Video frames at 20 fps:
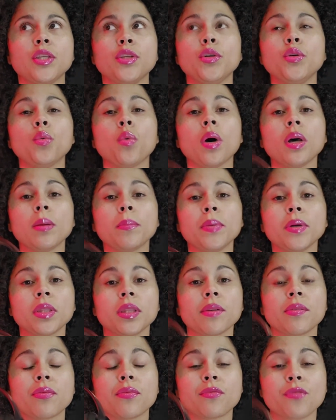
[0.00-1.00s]
You want to
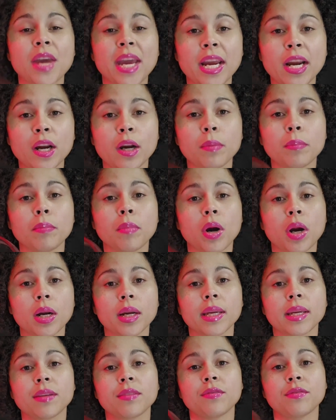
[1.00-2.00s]
put the fair
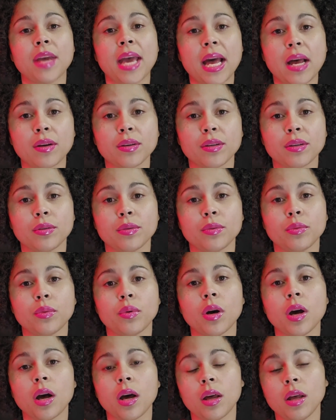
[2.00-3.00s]
market value
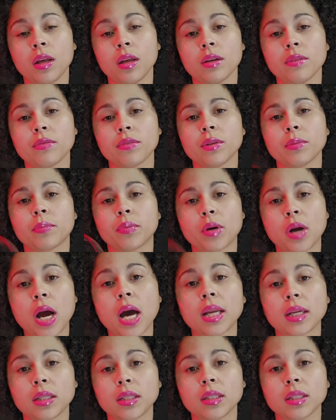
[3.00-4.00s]
of the
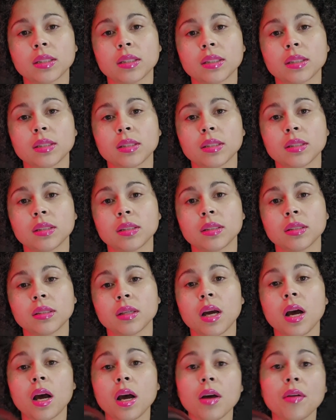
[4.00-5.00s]
product,
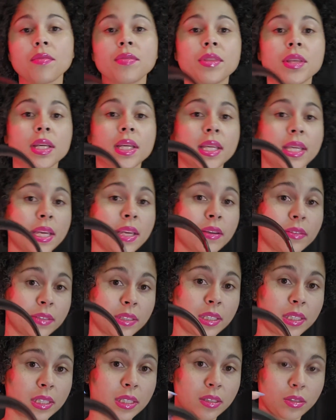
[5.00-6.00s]
of the
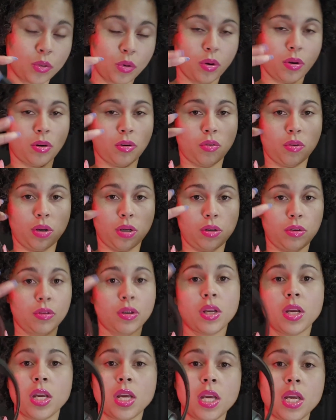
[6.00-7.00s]
gift, quote
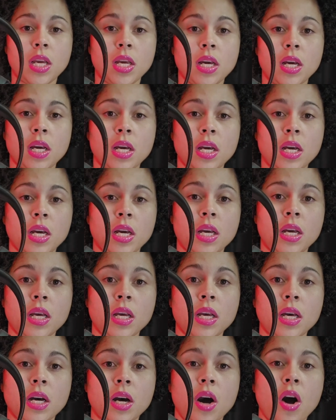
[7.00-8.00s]
unquote,
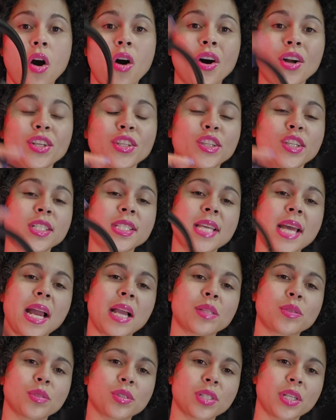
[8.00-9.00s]
on your
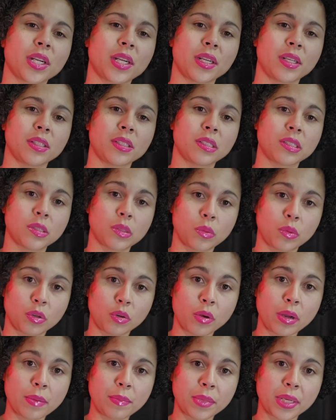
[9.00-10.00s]
tax return. What
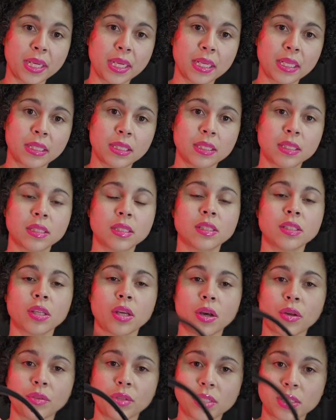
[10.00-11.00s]
do I mean?
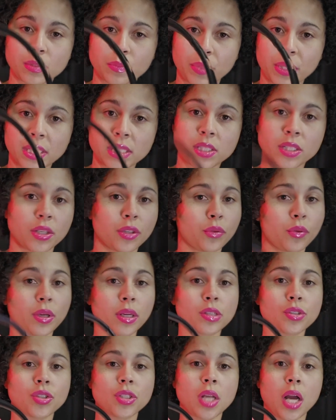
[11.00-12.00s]
So these beats are
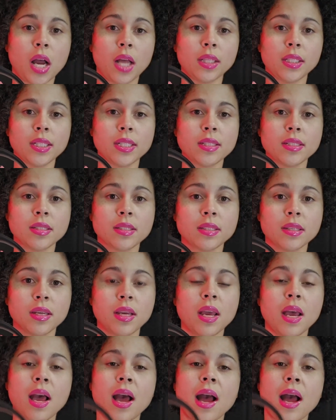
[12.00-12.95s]
$300.